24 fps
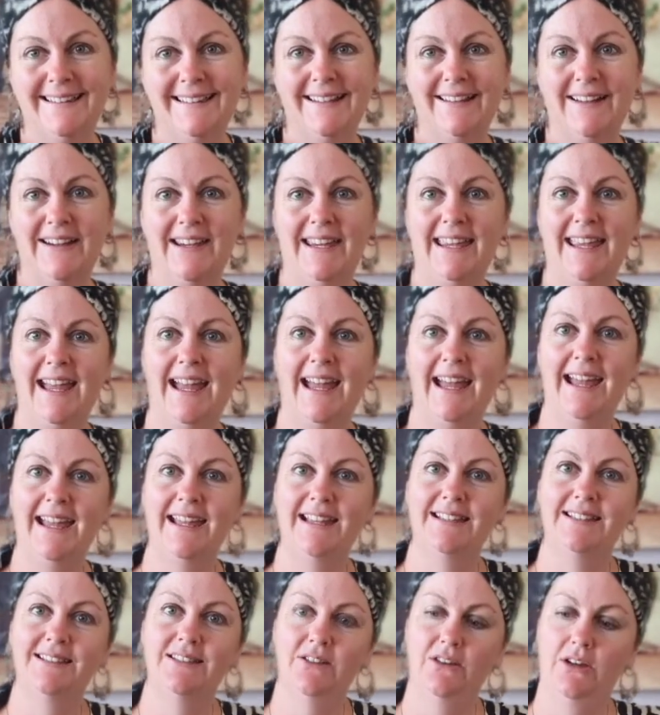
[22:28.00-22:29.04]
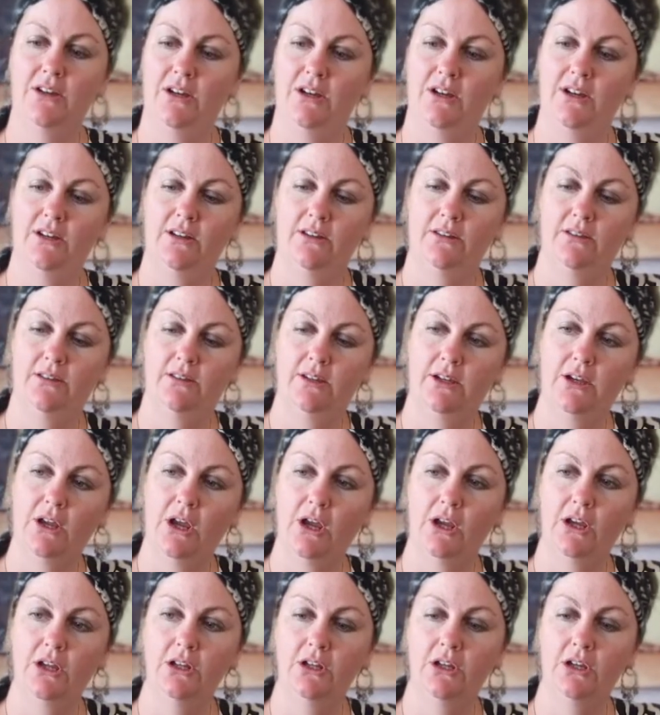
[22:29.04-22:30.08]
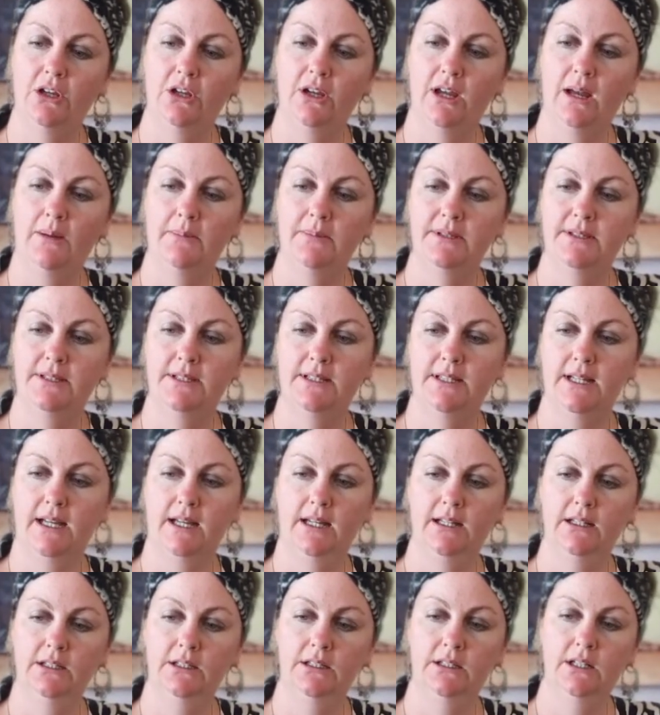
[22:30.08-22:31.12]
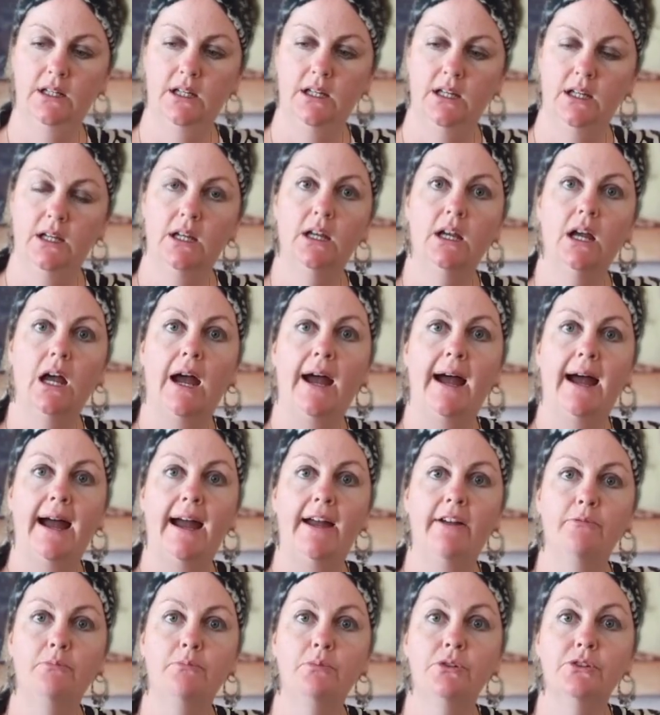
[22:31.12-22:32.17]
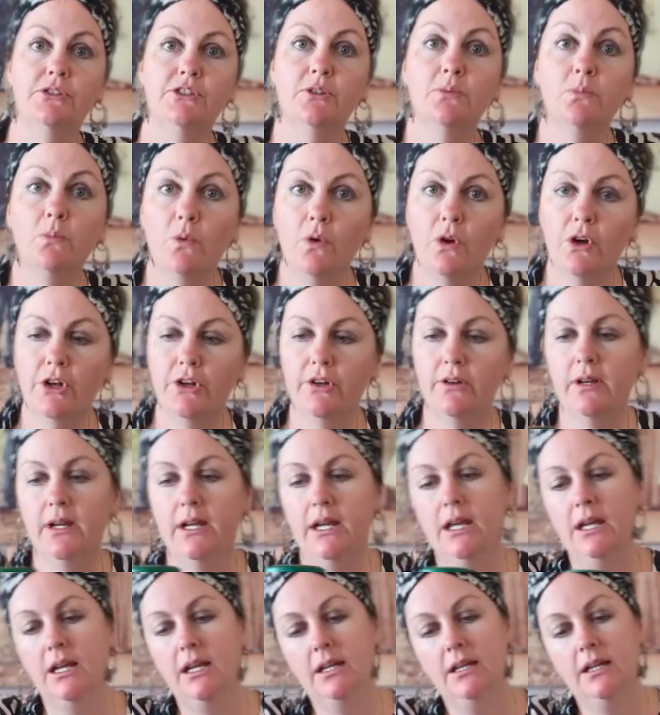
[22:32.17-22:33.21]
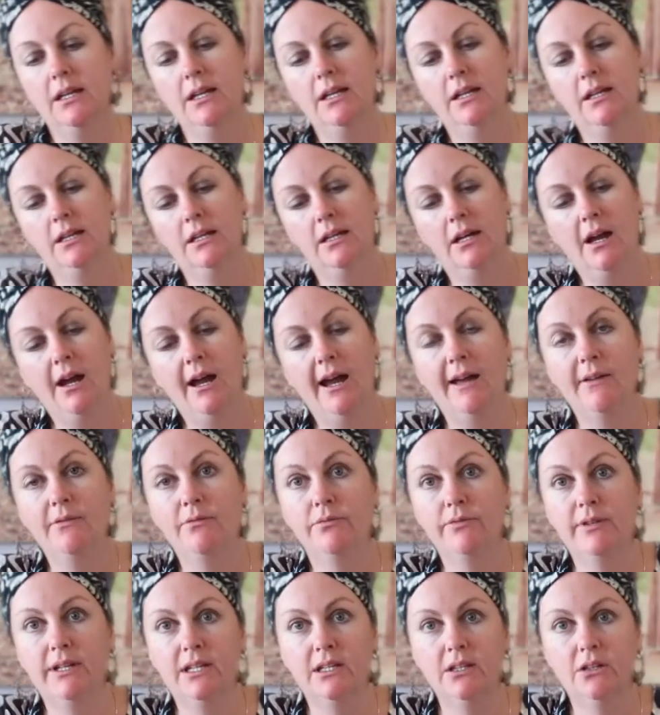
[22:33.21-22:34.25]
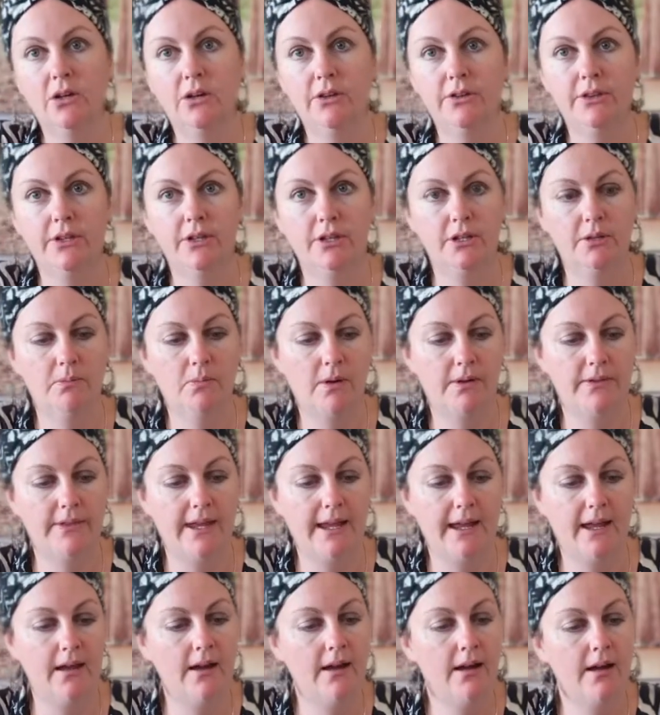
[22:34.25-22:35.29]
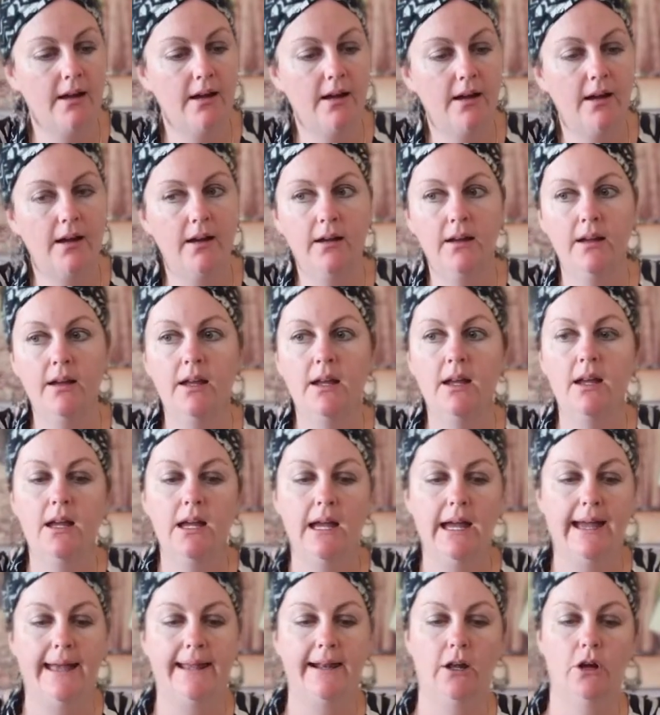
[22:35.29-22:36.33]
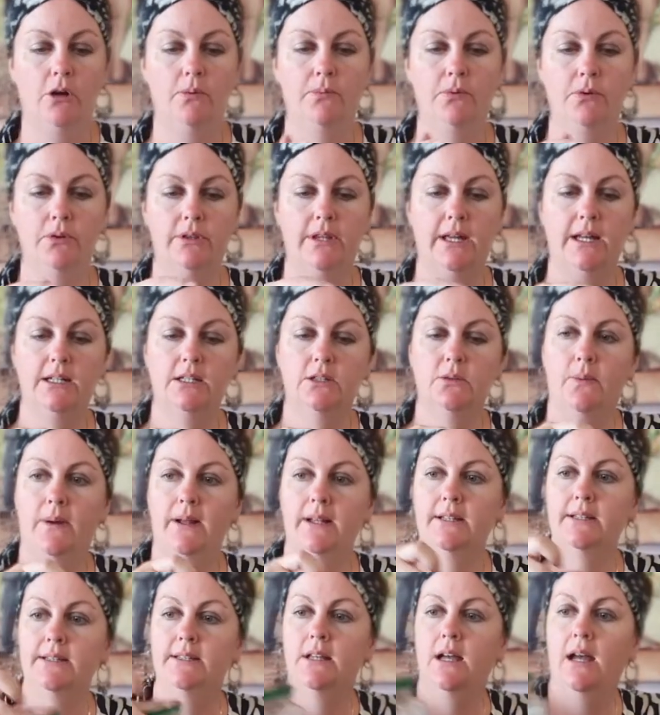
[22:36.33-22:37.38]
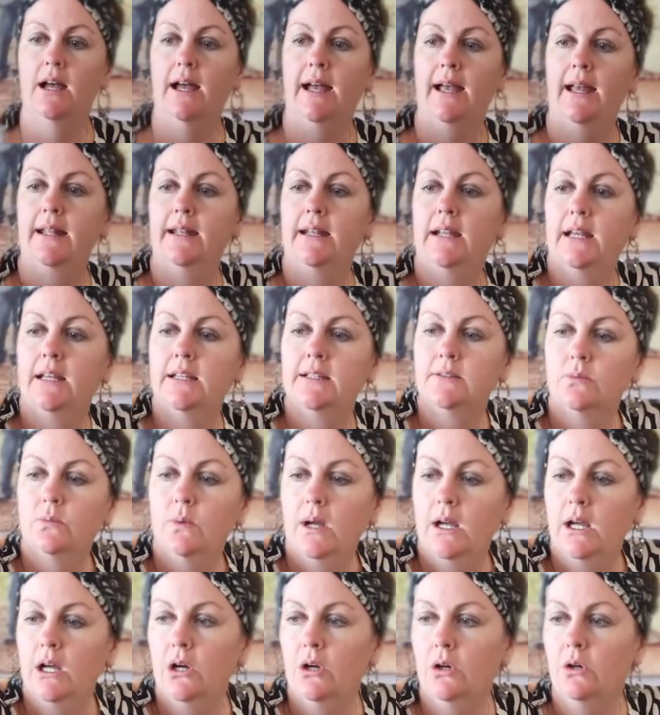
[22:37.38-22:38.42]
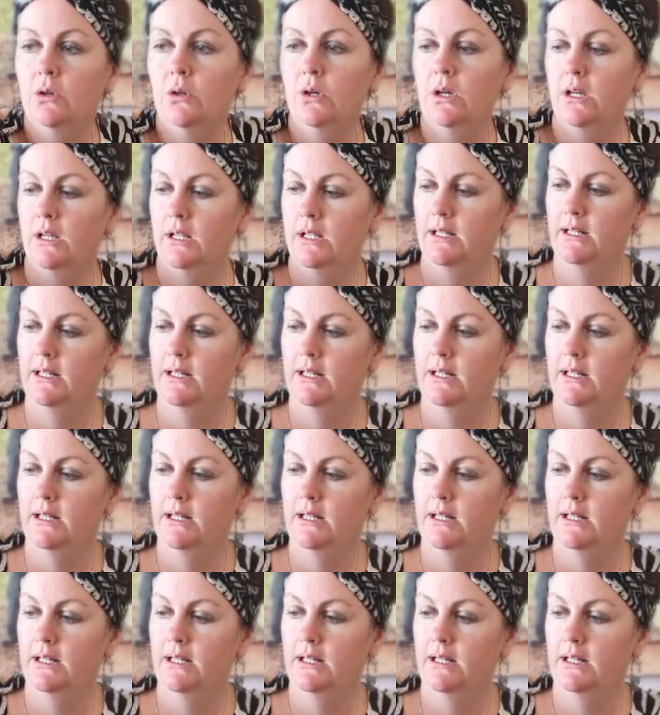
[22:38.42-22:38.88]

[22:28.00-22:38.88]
Okay, so the gherkin cucumbers are done. I've put some water in, I've written on them what they are, and I'll put that to one side as well.